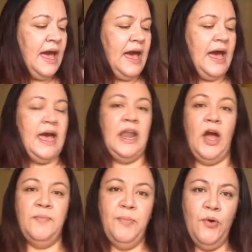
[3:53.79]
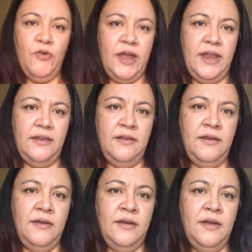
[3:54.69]
And I pour in
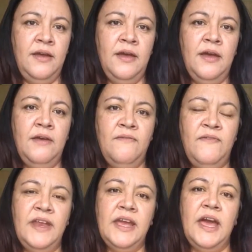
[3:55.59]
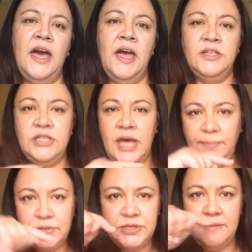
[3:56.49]
vinegar
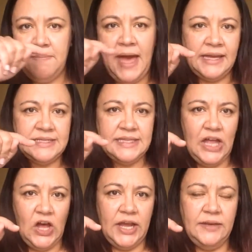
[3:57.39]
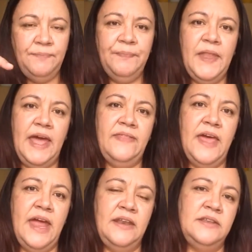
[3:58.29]
up to the max line, and
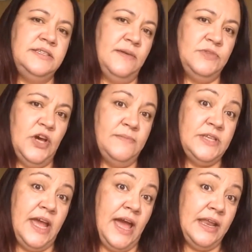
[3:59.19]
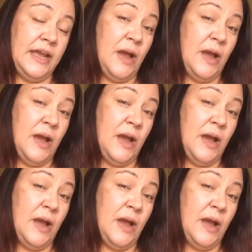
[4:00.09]
then sometimes I add